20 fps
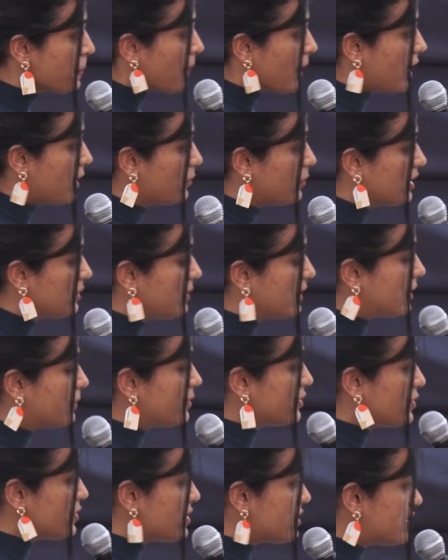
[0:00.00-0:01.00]
and we'll be
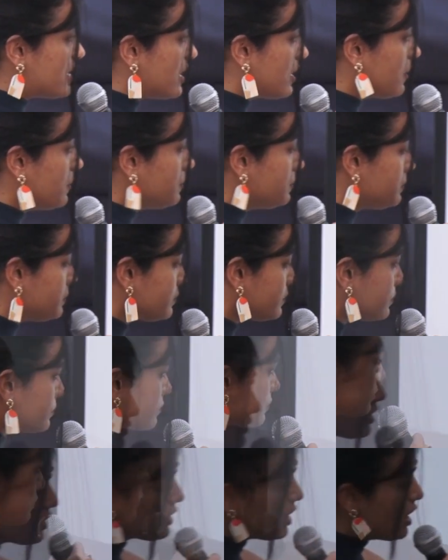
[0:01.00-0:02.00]
able to see
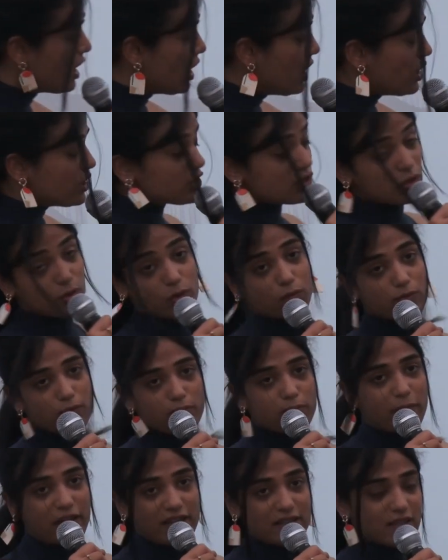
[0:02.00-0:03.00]
So
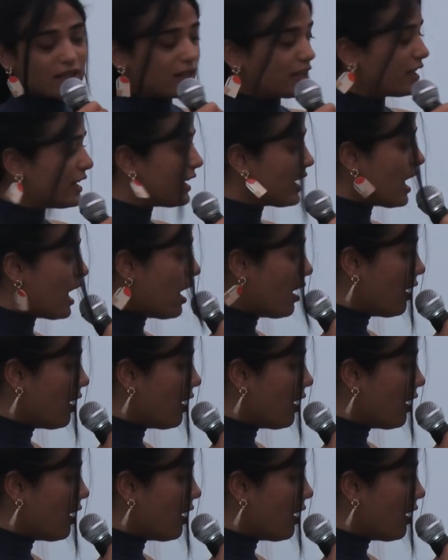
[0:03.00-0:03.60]
basically,